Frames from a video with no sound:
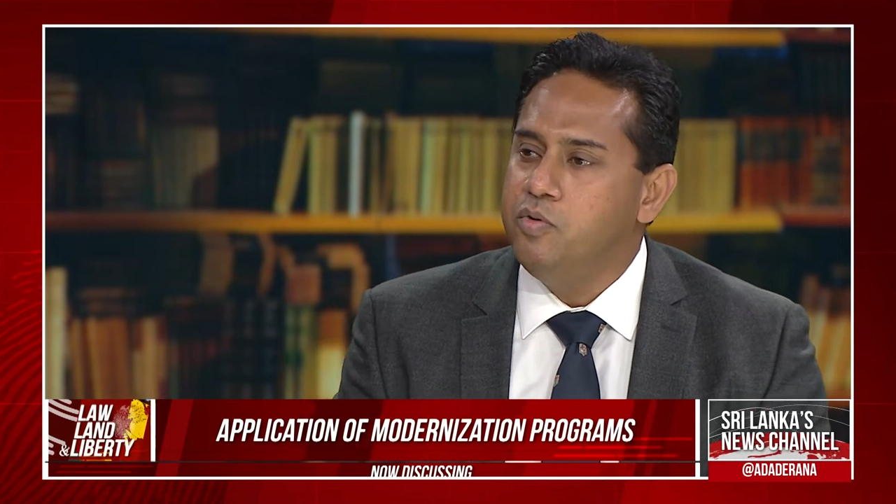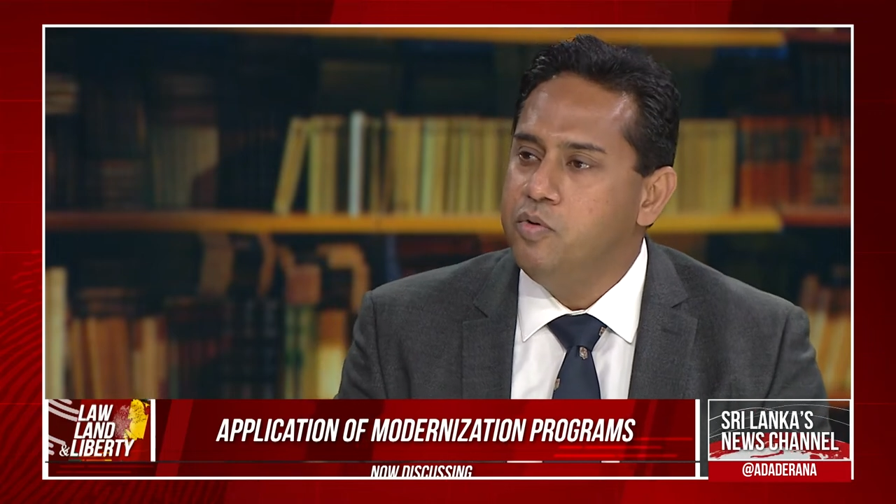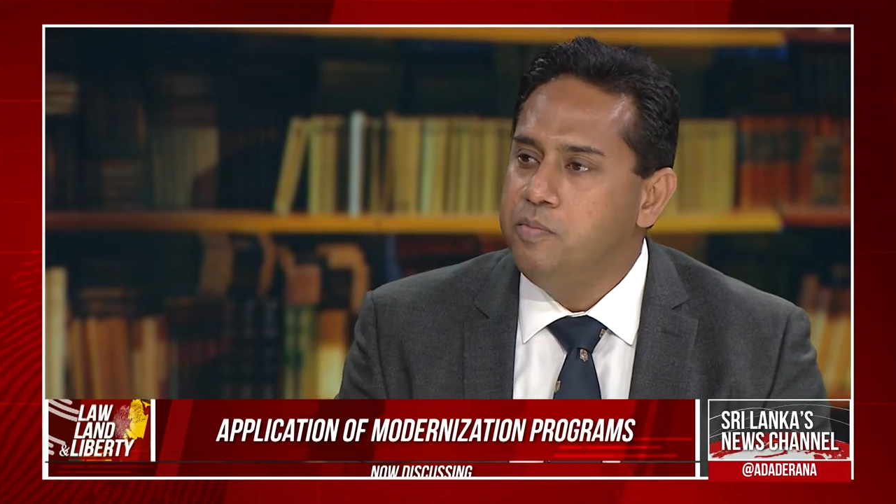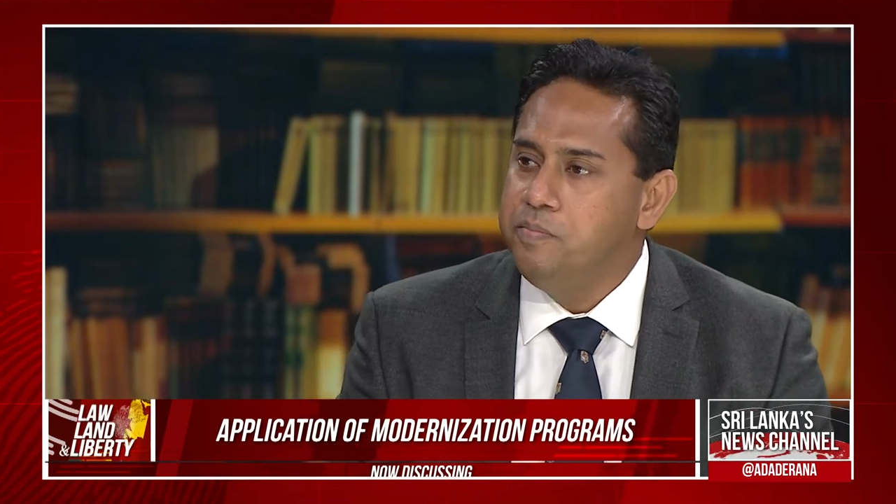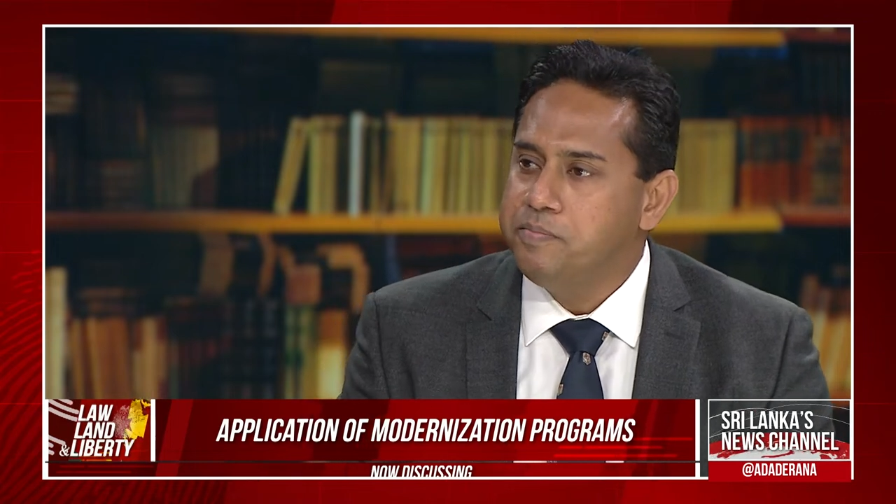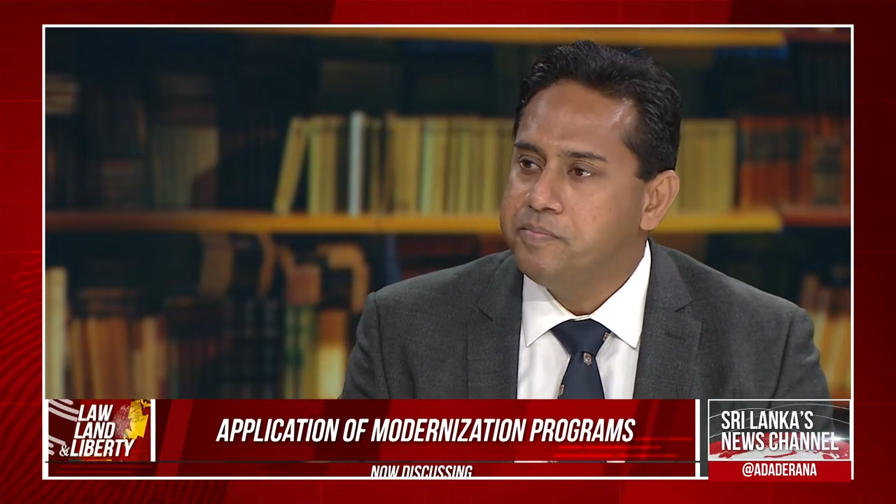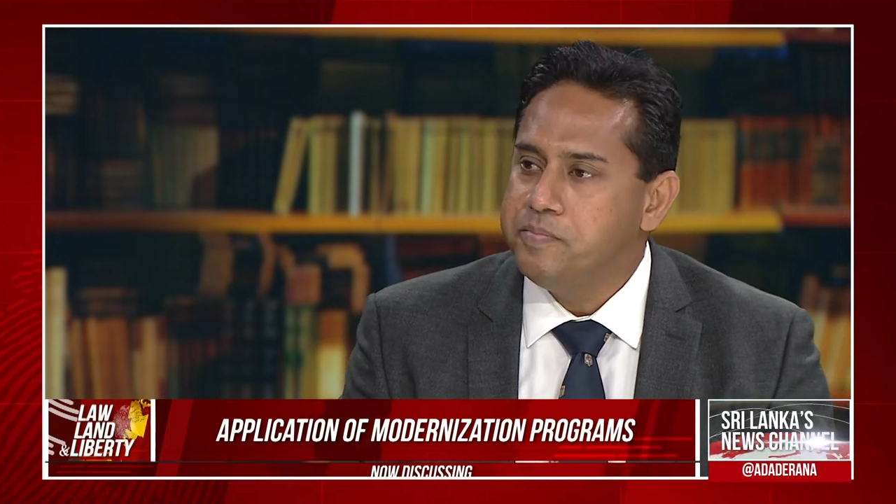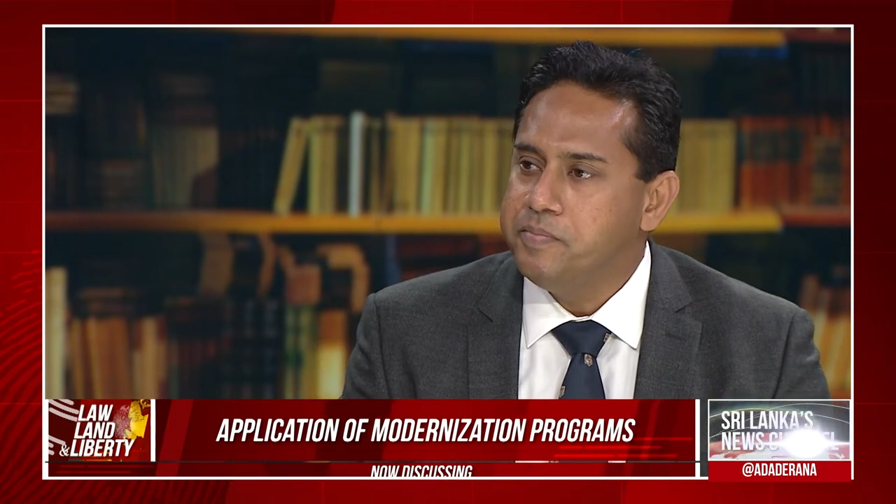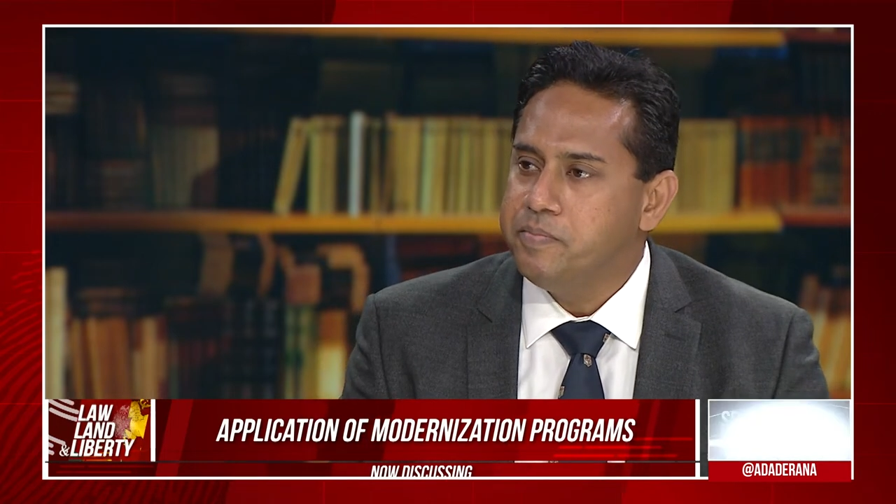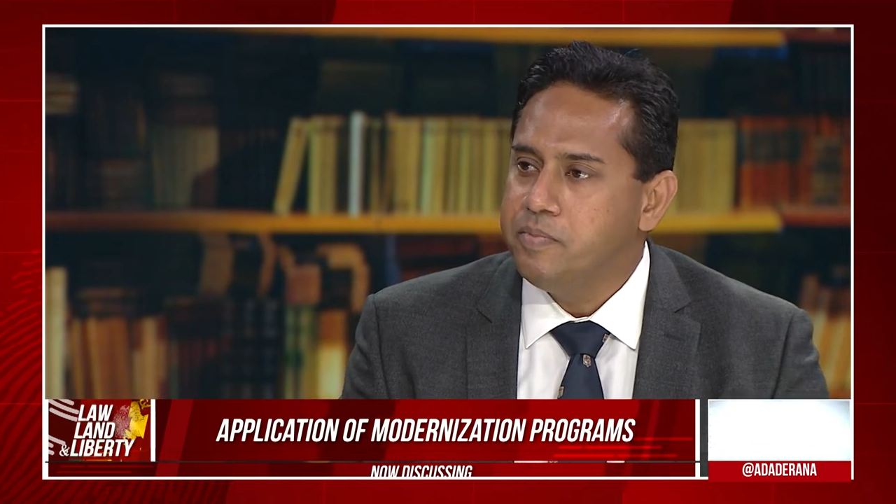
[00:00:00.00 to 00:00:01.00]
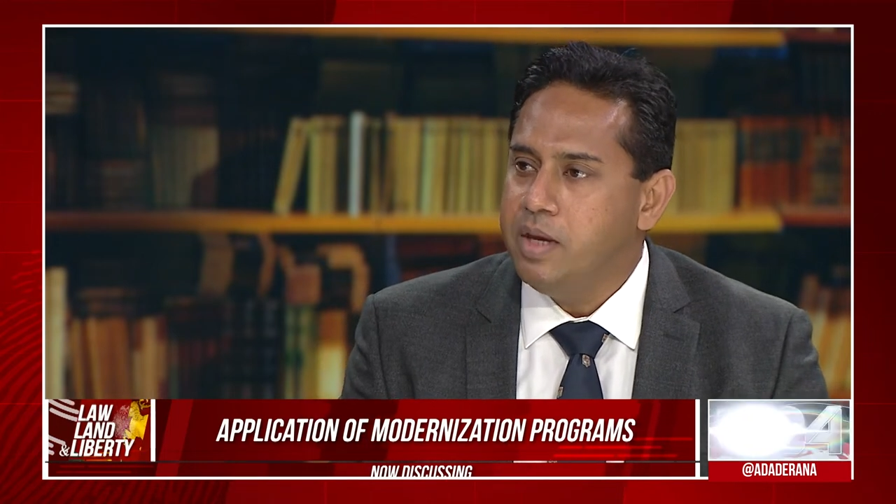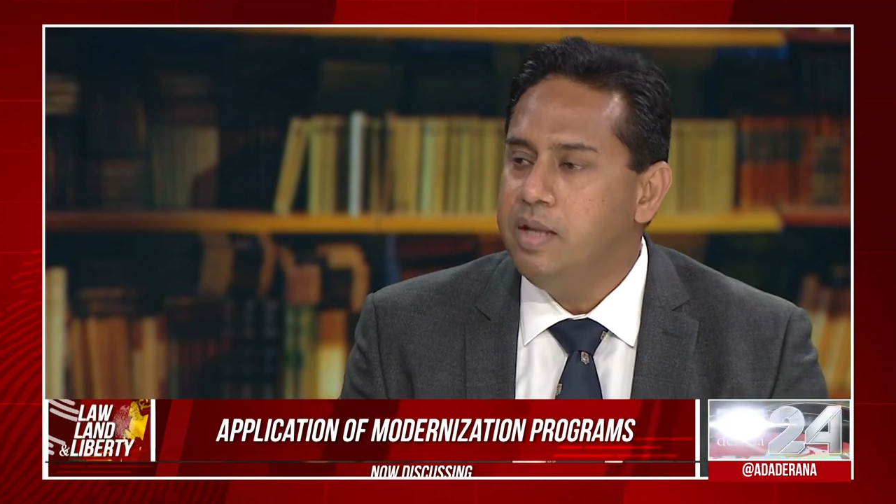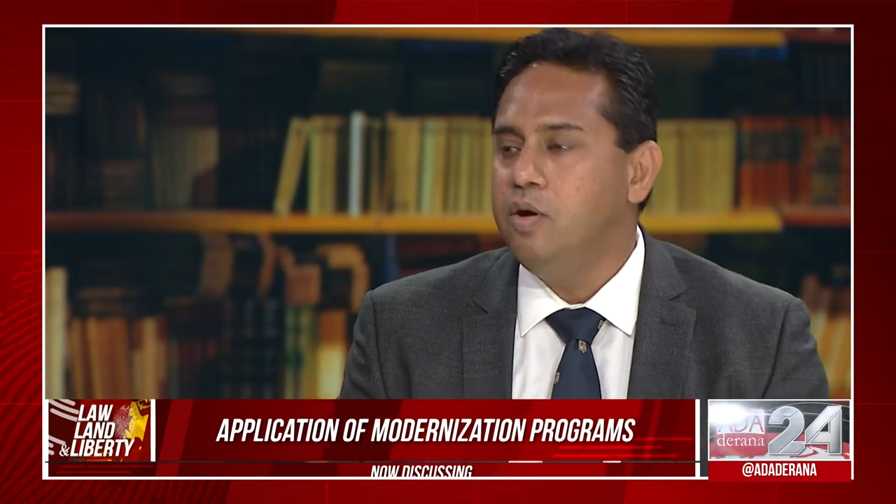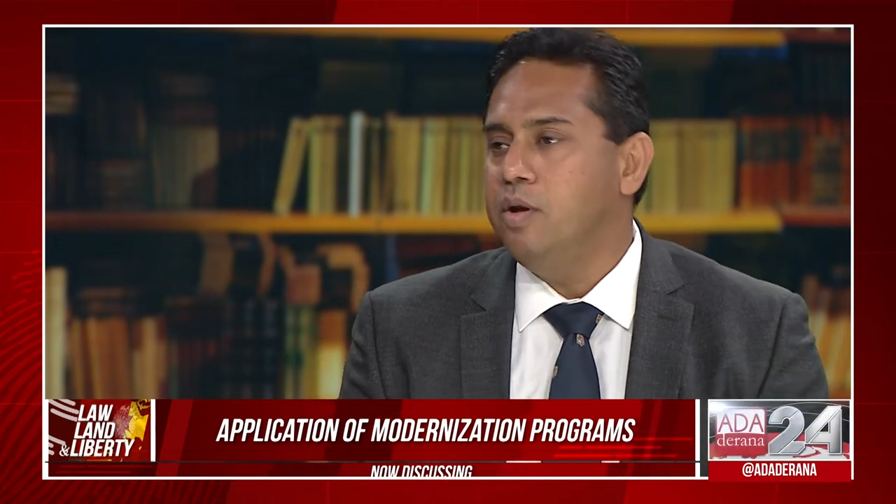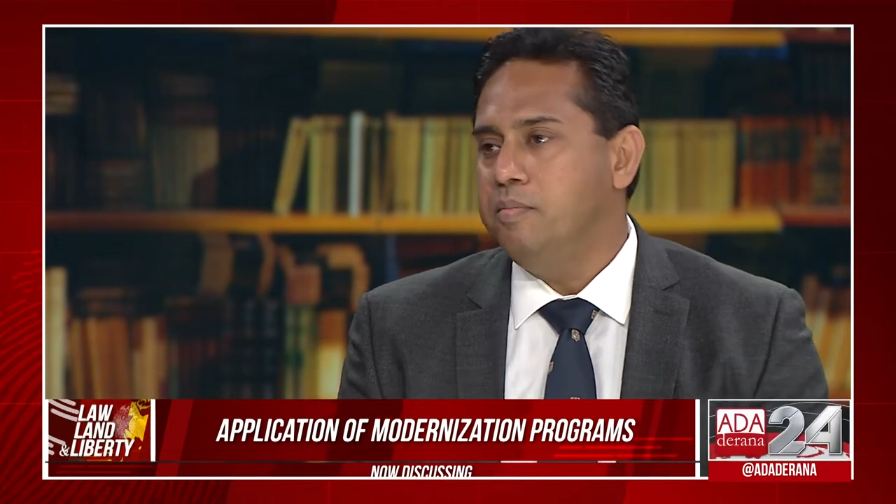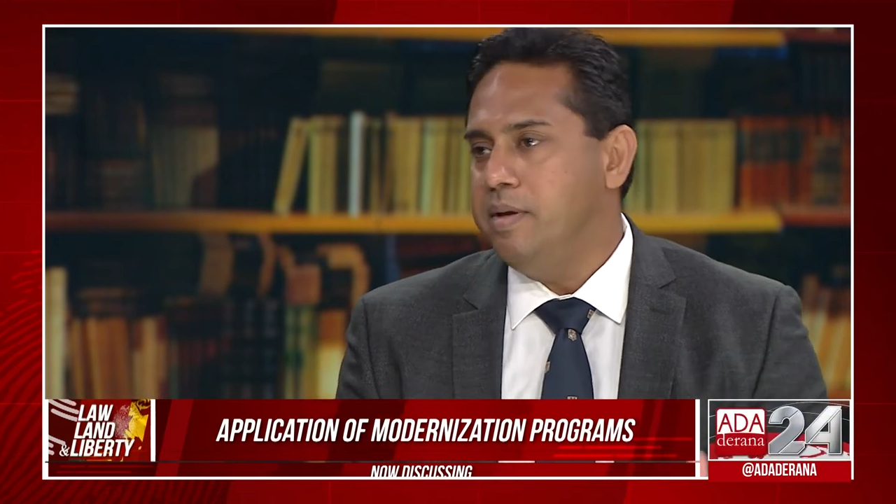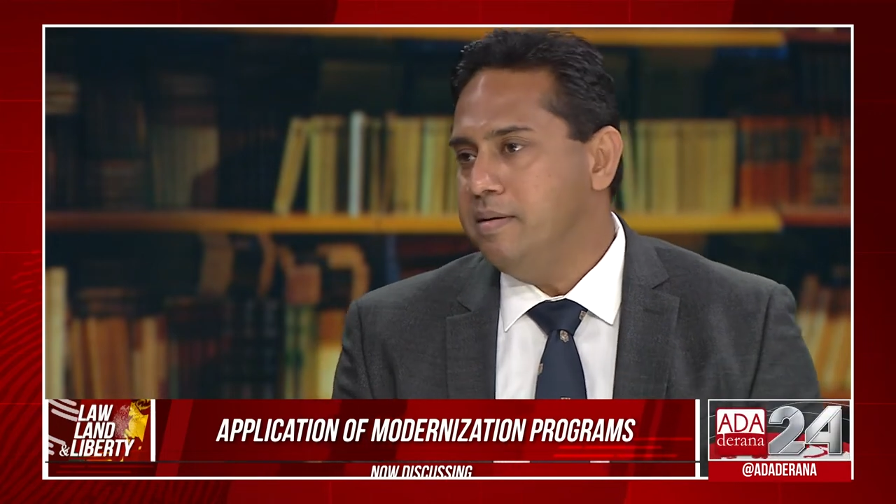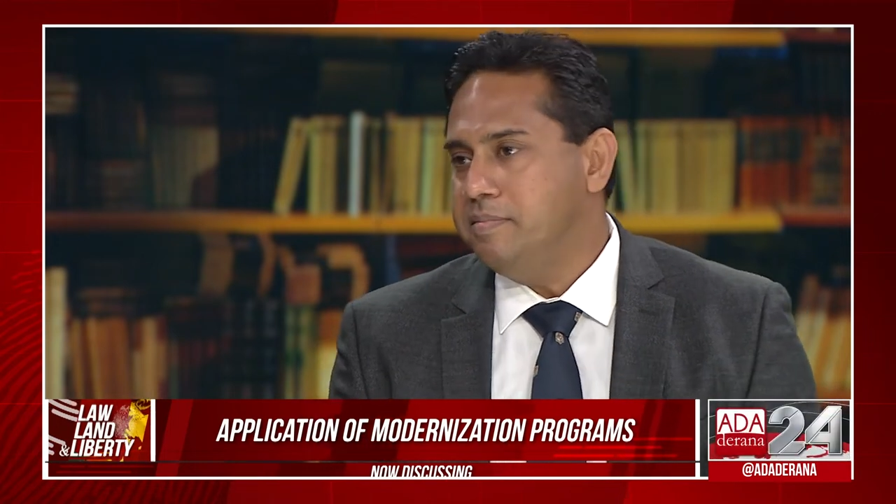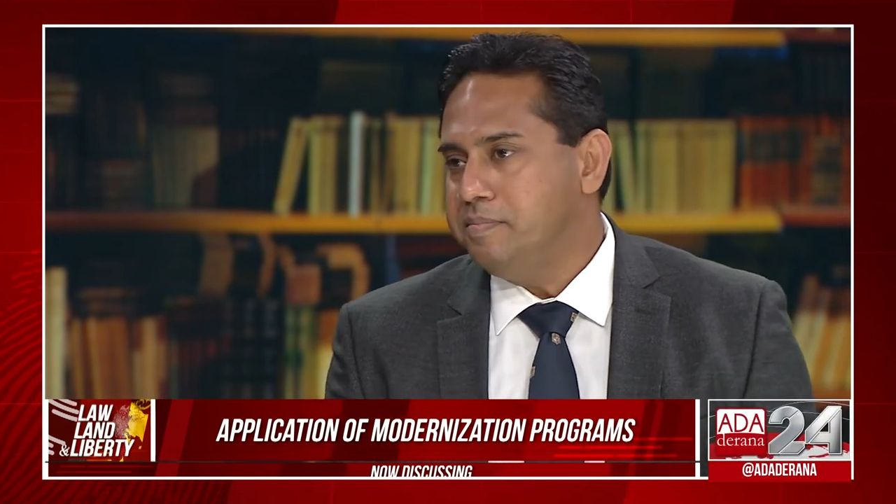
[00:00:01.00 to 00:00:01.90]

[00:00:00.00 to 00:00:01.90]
room in Colombia